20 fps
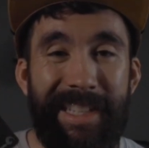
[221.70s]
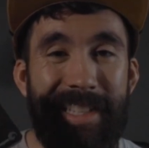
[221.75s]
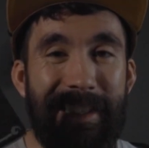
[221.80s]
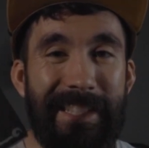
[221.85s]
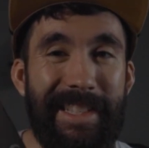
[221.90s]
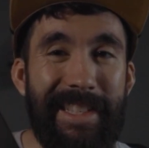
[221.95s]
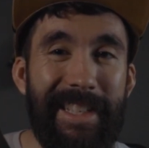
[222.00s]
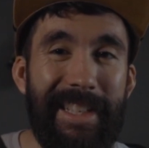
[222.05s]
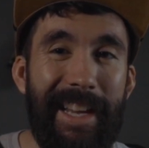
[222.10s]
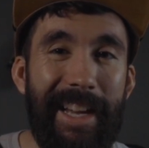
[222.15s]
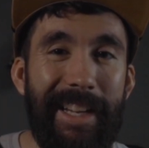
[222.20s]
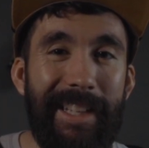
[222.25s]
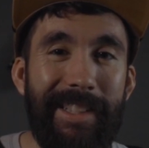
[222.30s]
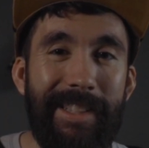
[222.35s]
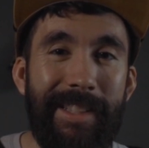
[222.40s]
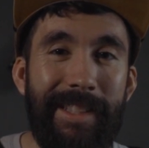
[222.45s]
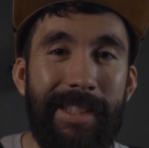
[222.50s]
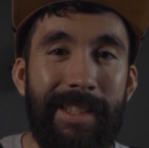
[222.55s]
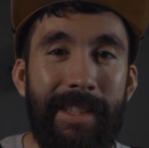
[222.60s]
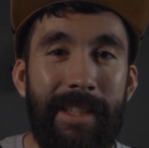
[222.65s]

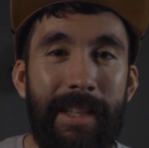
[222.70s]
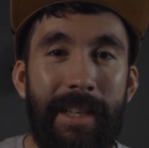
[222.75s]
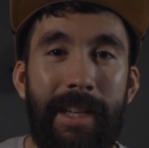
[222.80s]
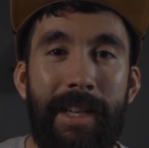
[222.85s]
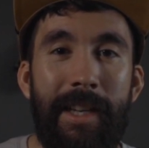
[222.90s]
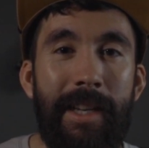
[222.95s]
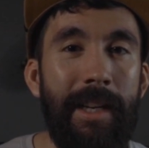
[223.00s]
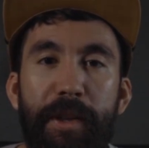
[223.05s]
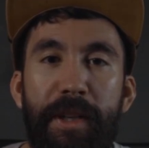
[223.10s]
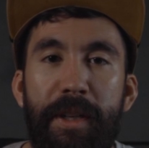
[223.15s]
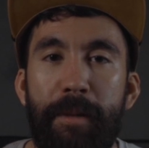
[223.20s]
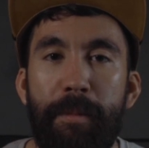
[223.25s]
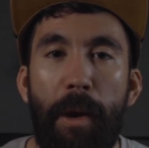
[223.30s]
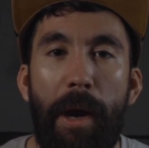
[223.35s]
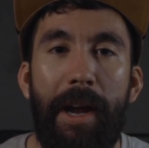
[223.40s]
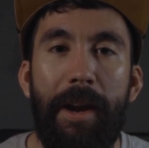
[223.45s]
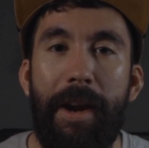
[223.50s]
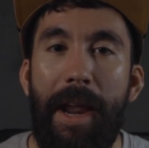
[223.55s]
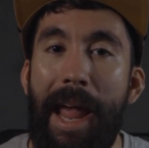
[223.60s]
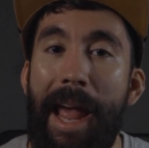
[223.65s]
Seagates. You can
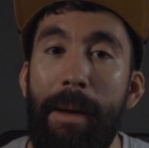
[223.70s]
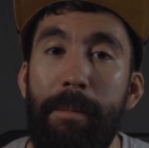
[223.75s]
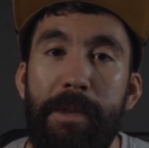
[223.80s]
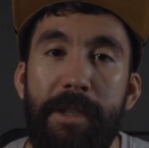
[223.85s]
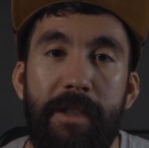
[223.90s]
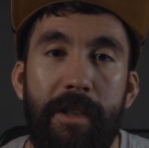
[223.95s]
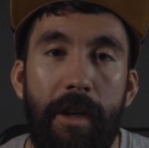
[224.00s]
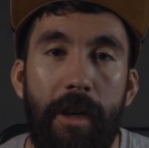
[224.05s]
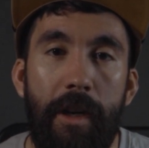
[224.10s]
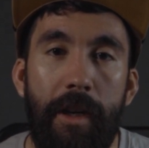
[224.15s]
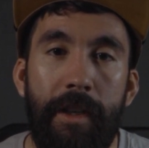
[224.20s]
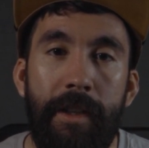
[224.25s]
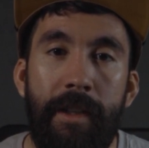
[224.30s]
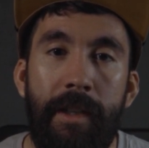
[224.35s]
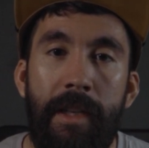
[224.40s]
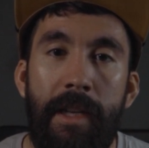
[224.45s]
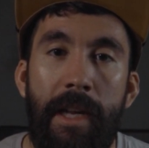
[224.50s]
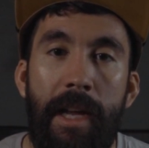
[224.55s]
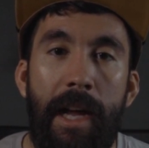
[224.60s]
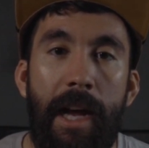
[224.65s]
buy on Amazon.
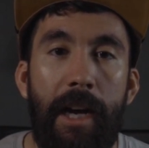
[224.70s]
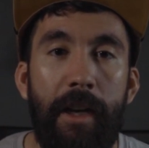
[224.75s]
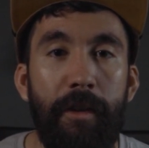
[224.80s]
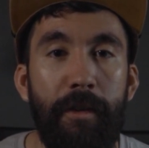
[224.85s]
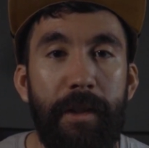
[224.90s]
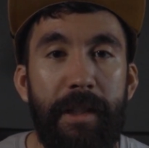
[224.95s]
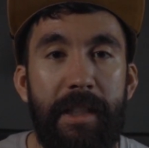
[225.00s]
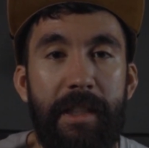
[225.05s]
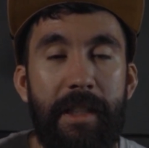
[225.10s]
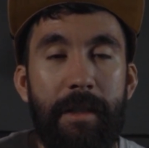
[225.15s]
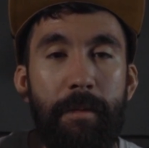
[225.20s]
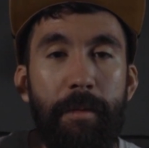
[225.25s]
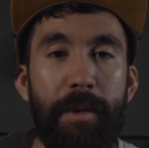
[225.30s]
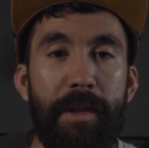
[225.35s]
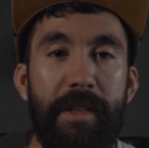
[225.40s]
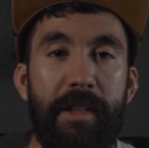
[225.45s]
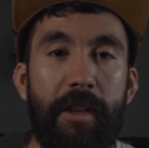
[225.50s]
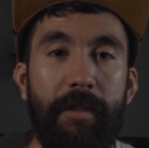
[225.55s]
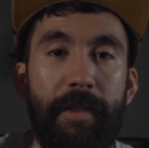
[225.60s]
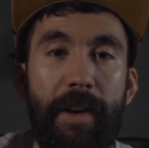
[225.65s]
I'll link some of
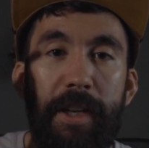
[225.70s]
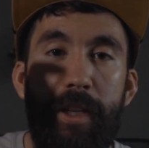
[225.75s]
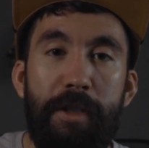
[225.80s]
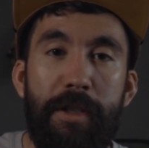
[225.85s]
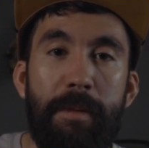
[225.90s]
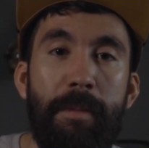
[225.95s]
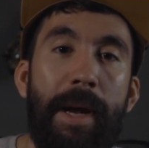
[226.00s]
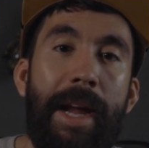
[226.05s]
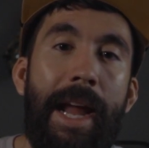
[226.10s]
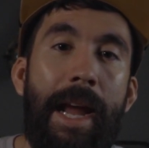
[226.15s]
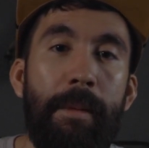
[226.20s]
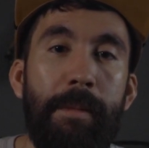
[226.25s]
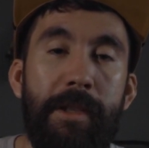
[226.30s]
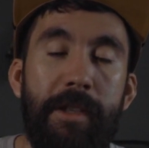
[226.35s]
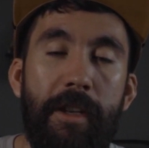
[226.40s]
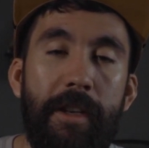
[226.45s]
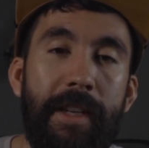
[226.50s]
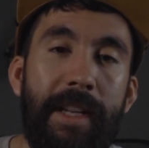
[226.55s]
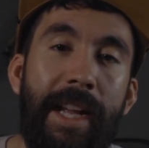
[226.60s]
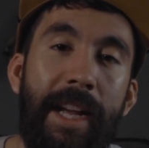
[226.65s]
the stuff I use in my
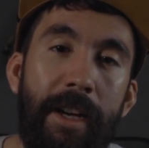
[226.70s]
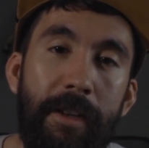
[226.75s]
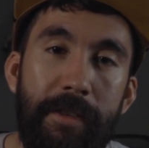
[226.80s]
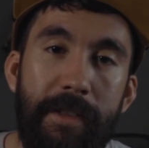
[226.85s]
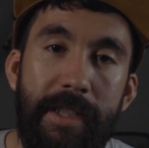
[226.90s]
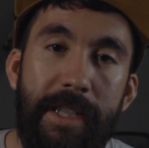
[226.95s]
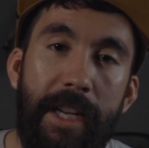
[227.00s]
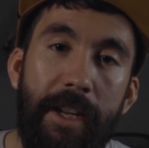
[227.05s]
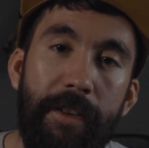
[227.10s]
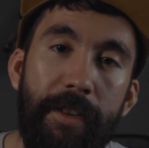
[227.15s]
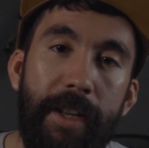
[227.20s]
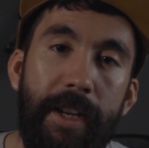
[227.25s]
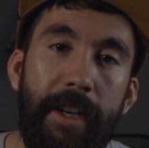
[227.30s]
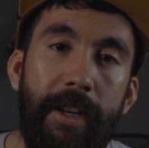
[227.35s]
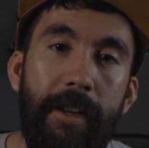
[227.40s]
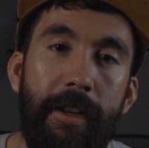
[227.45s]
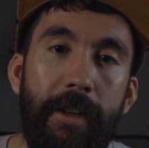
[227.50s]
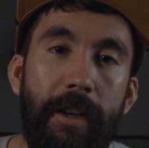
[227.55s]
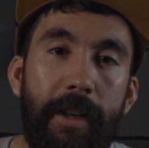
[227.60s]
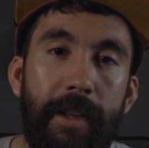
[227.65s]
Amazon accounts down
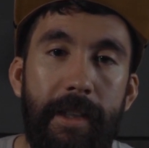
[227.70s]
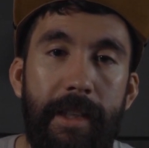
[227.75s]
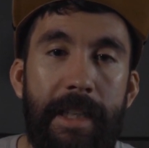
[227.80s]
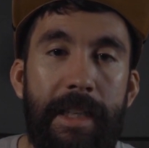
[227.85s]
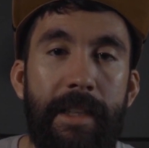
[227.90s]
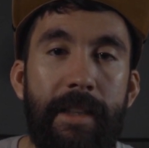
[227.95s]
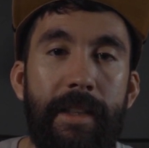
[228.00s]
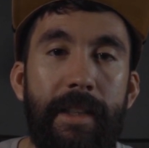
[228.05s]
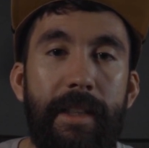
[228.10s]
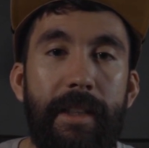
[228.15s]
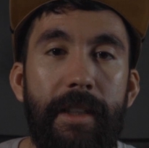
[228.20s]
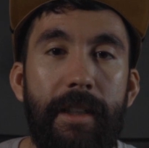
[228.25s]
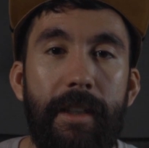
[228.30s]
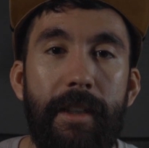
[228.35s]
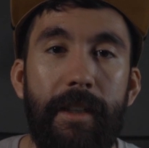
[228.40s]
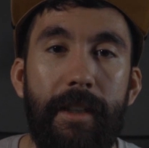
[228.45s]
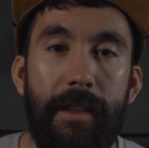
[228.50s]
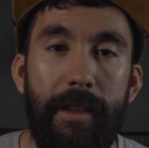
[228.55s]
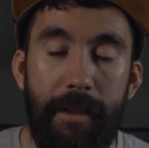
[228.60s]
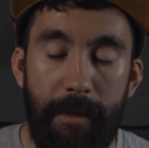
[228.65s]
there in
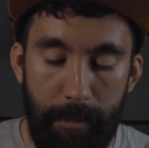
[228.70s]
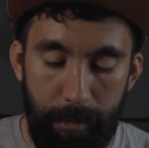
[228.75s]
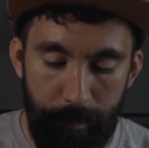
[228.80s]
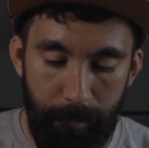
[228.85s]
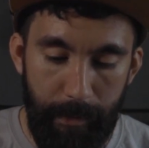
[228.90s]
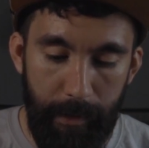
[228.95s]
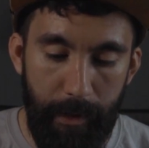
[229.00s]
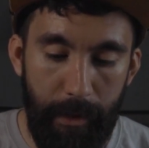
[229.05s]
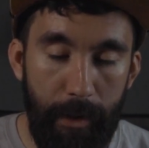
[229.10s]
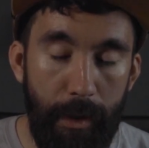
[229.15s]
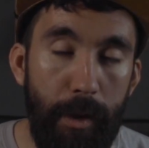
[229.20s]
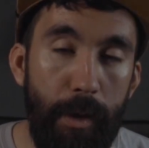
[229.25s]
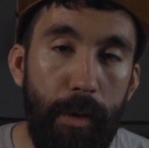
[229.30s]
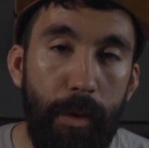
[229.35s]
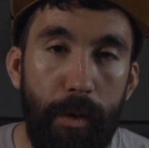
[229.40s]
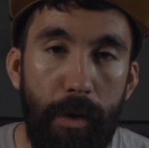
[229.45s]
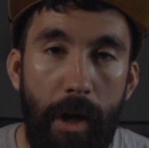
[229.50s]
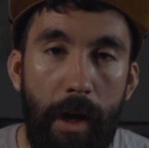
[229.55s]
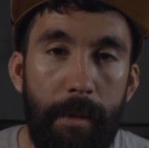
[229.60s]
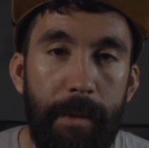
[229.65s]
the
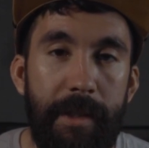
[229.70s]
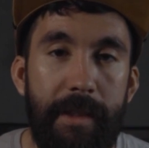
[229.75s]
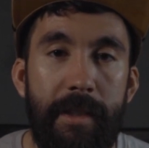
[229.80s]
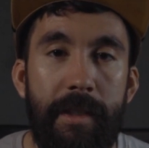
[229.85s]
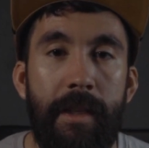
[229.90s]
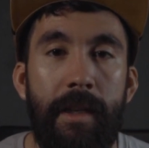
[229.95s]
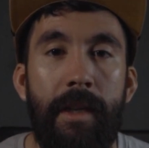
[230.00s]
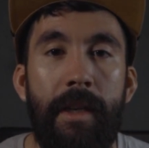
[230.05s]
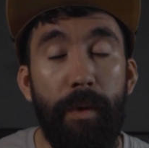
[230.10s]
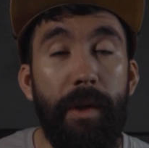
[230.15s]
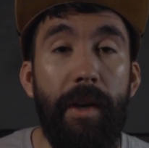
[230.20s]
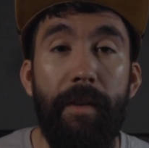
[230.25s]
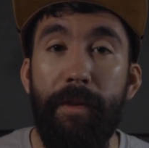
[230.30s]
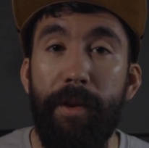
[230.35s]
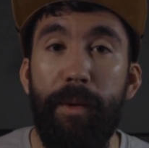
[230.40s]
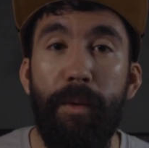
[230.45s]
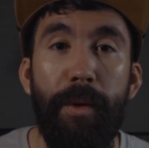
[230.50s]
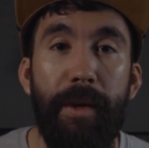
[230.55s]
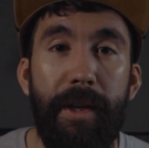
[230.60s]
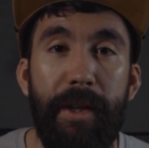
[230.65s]
below comments. Whatever
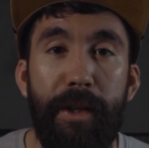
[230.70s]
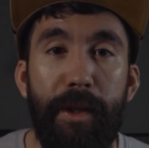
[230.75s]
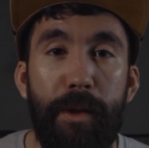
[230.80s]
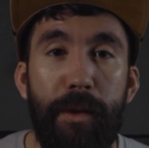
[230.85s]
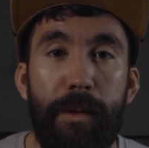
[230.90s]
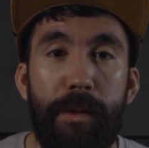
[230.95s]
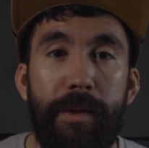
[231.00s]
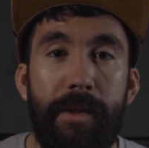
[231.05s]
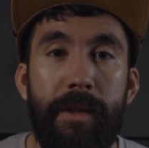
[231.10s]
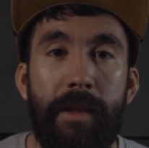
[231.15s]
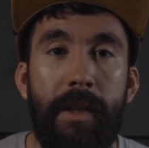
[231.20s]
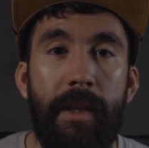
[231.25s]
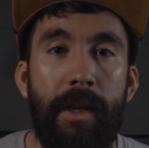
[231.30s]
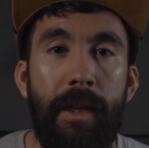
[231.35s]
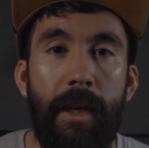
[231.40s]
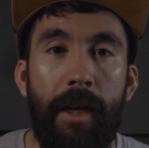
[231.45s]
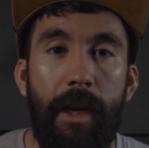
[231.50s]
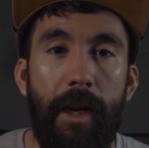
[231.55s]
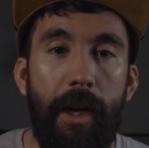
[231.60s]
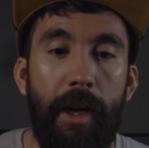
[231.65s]
you want to use.
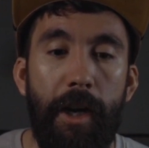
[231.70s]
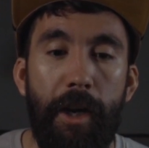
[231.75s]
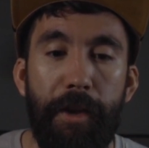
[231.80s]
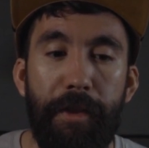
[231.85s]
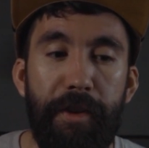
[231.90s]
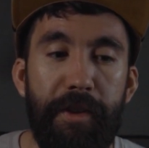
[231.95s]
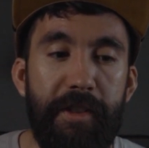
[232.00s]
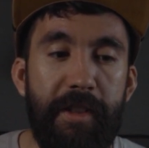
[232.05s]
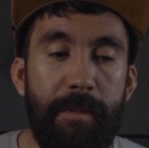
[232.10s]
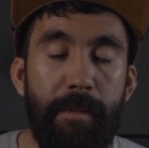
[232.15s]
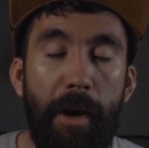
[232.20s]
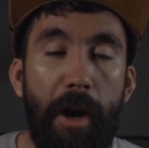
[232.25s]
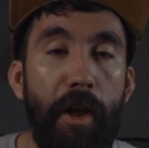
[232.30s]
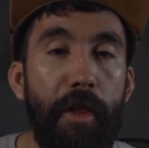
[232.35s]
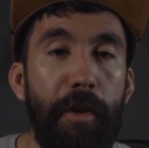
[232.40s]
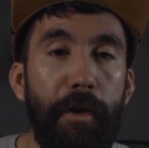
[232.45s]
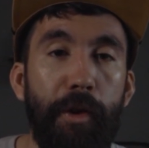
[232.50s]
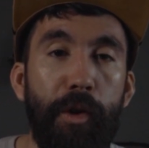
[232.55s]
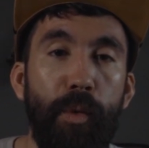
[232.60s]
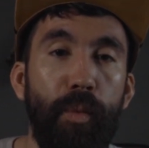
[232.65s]
There's some
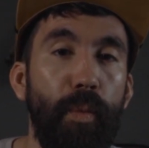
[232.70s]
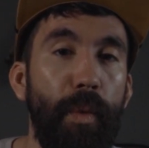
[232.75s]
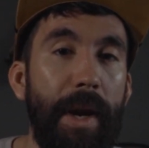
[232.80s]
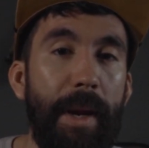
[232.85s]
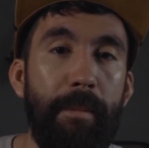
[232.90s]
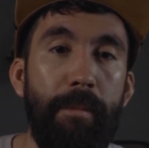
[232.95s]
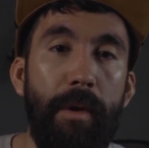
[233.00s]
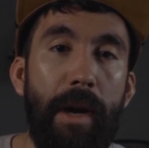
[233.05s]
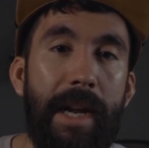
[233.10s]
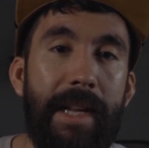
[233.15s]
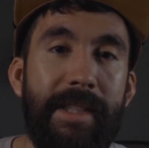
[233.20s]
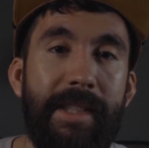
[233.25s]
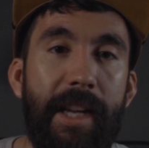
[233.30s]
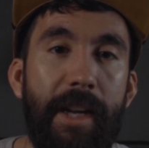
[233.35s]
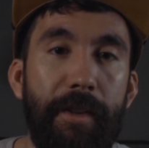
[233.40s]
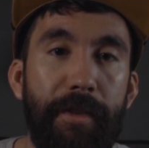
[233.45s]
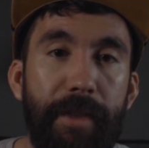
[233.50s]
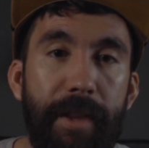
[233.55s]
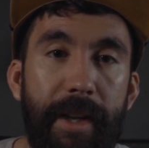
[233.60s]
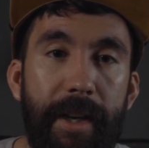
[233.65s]
other great brands
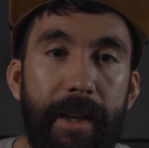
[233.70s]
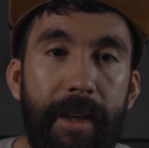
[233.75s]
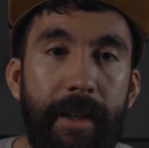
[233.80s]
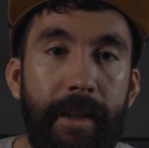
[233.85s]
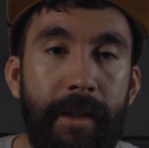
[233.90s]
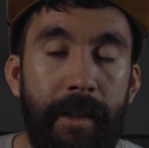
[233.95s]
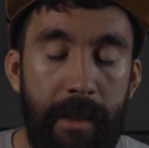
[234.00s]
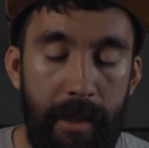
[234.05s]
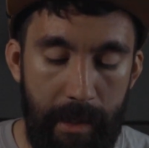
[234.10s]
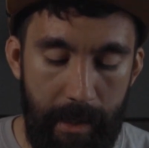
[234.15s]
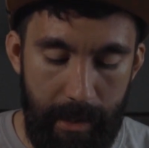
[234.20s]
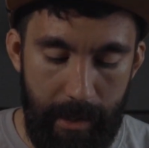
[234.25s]
out there.